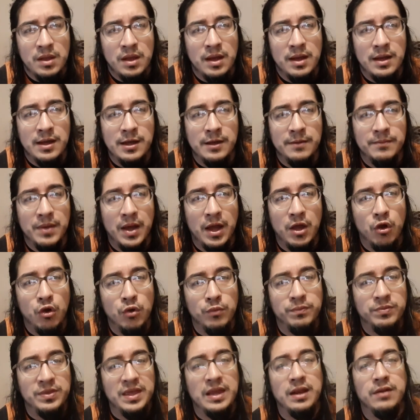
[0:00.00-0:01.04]
I
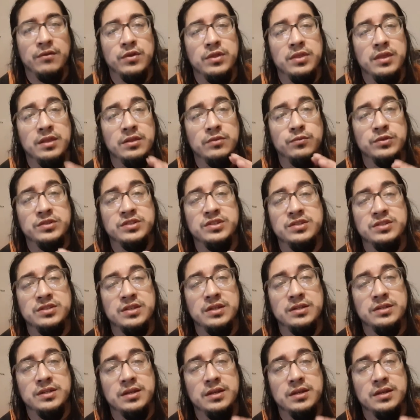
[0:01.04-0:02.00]
hope that everything was succinct,